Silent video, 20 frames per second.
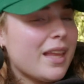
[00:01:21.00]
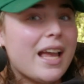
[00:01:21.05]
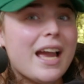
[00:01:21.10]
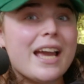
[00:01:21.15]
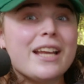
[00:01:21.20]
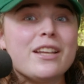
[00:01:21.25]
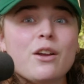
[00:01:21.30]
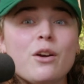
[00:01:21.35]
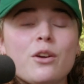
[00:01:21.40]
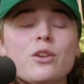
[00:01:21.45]

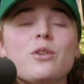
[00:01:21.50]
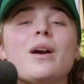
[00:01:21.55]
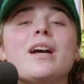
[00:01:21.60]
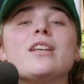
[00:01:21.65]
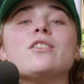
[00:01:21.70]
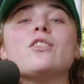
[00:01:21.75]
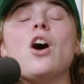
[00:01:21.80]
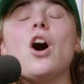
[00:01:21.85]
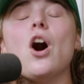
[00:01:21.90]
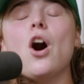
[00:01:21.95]
i know you
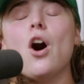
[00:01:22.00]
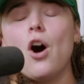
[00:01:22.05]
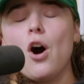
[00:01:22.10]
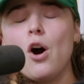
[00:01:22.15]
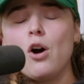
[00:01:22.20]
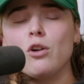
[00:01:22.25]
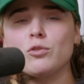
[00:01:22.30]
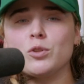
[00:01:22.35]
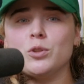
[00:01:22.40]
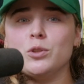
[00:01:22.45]
guys
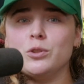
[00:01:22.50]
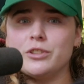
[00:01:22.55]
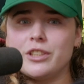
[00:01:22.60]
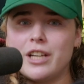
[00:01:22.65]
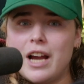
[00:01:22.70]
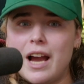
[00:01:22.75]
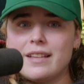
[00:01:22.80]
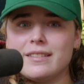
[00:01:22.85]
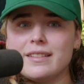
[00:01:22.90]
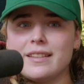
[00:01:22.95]
all rolled your
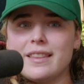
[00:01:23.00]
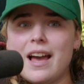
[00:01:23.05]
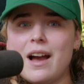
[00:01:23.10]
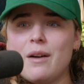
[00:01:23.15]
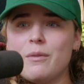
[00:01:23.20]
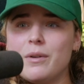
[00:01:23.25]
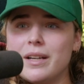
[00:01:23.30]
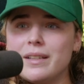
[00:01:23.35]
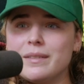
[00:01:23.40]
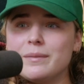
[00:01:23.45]
eyes at that
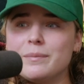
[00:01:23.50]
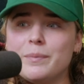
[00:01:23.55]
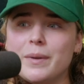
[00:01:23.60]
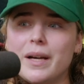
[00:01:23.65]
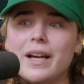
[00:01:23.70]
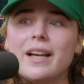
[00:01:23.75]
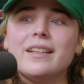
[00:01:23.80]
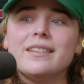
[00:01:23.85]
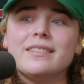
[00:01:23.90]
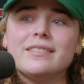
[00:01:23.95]
one,
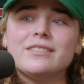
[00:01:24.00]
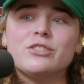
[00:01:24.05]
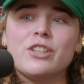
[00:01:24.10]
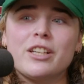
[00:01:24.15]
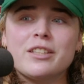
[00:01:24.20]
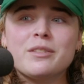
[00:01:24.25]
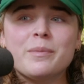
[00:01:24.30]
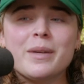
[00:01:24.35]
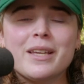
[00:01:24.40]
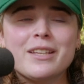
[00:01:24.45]
but
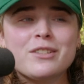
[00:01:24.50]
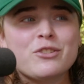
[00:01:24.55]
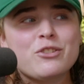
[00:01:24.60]
trust me, it's